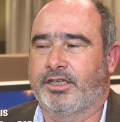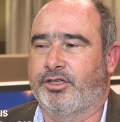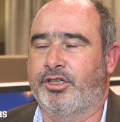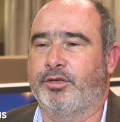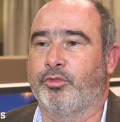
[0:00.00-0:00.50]

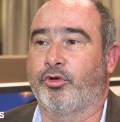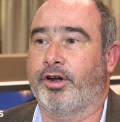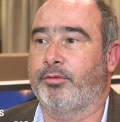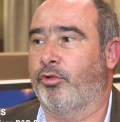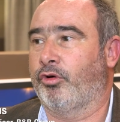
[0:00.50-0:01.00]
You need
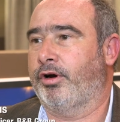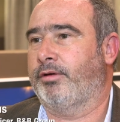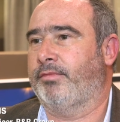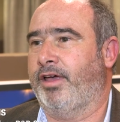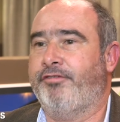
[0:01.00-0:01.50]
more and
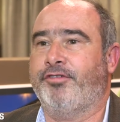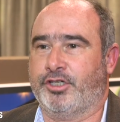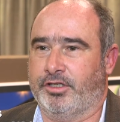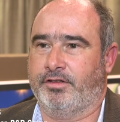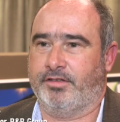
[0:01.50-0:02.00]
more
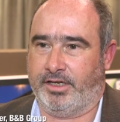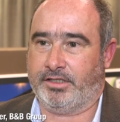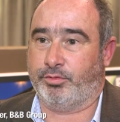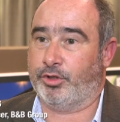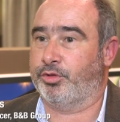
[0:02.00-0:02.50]
efficient things,